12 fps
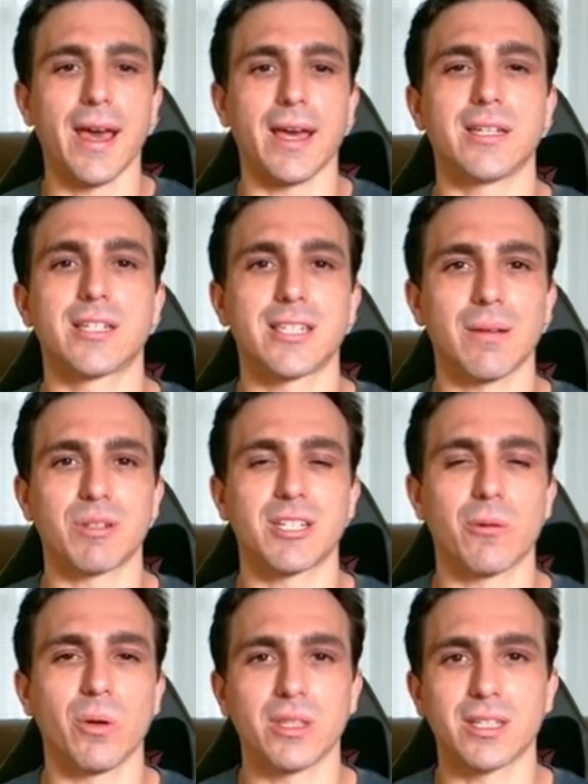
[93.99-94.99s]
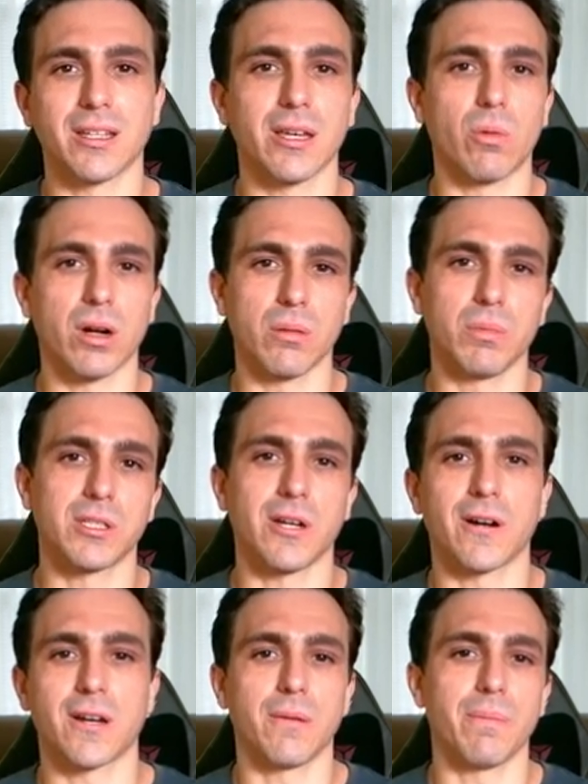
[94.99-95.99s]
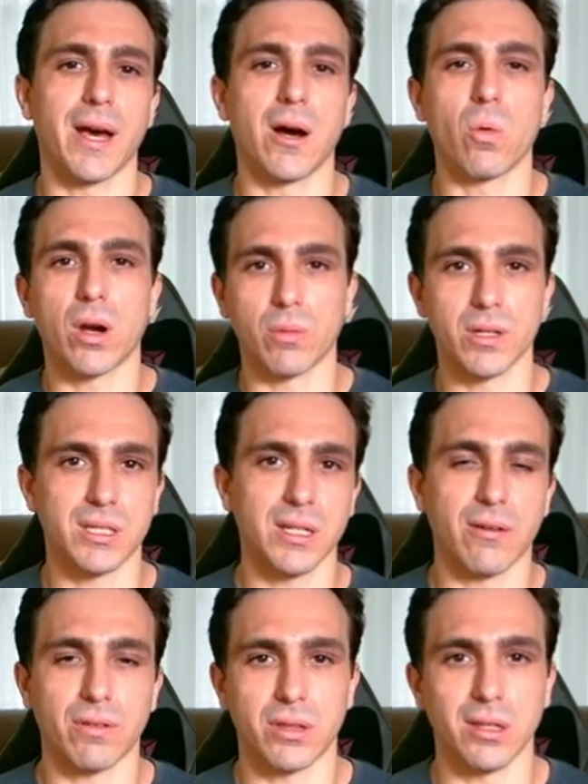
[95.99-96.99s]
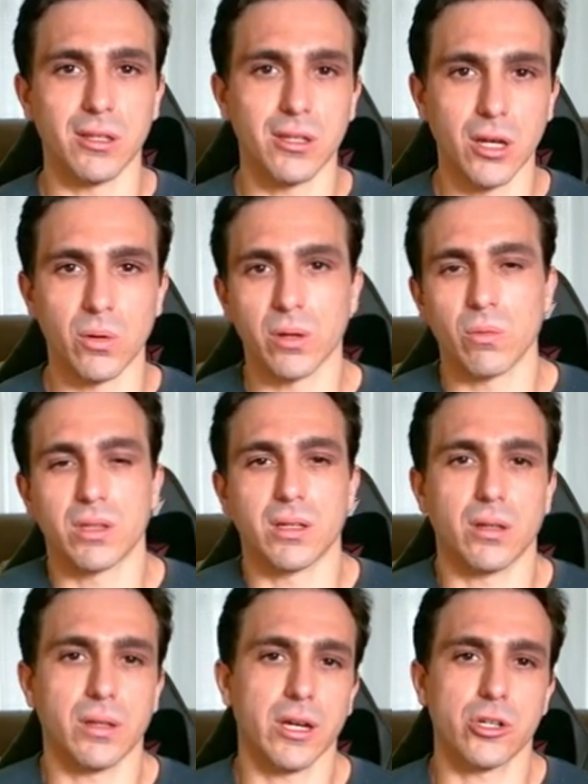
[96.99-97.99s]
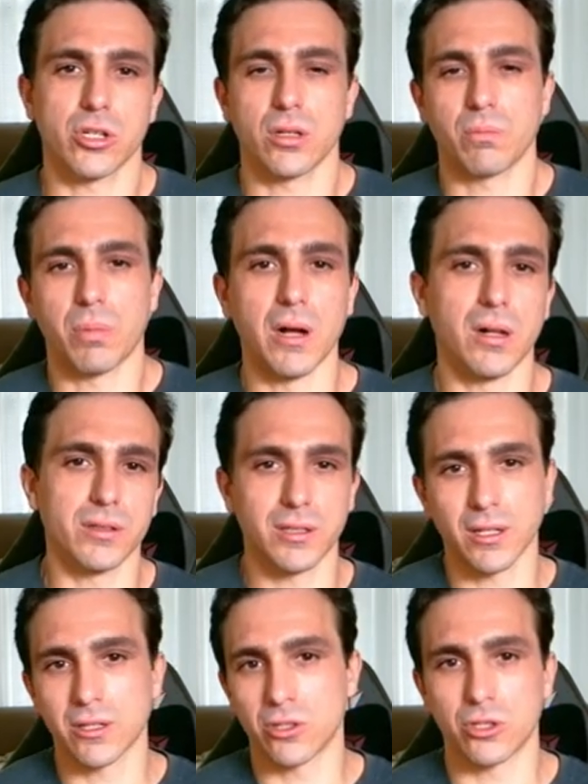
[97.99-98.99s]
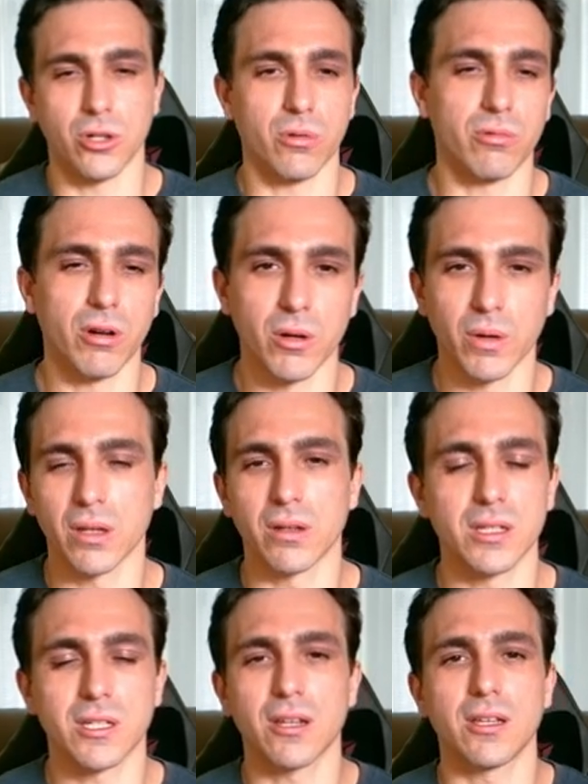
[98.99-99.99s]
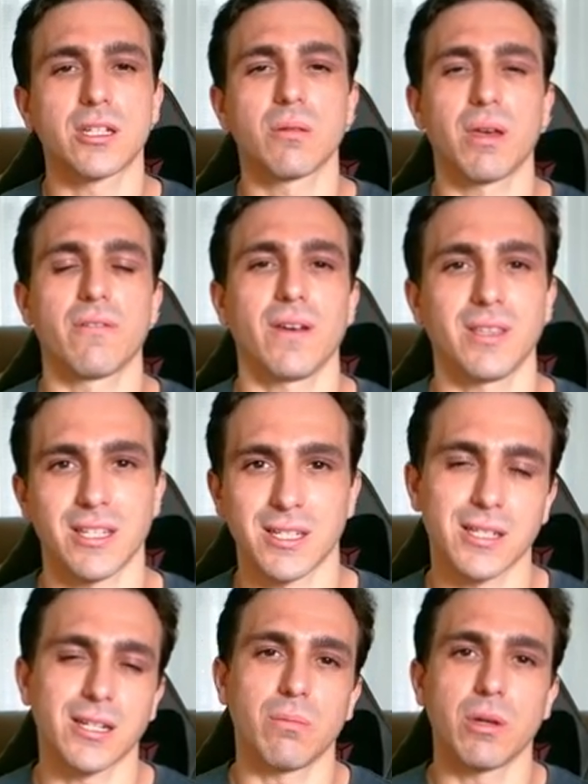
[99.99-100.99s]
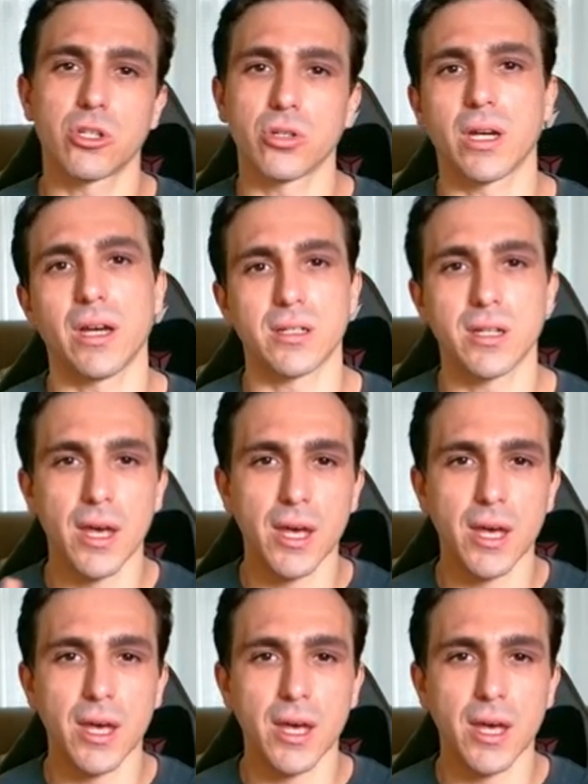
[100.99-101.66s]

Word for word: And subsequently, we're going to be talking about where we see everything going with the election, politics, Joe Rogan. It's, it's going to be a fantastic time. Make sure you guys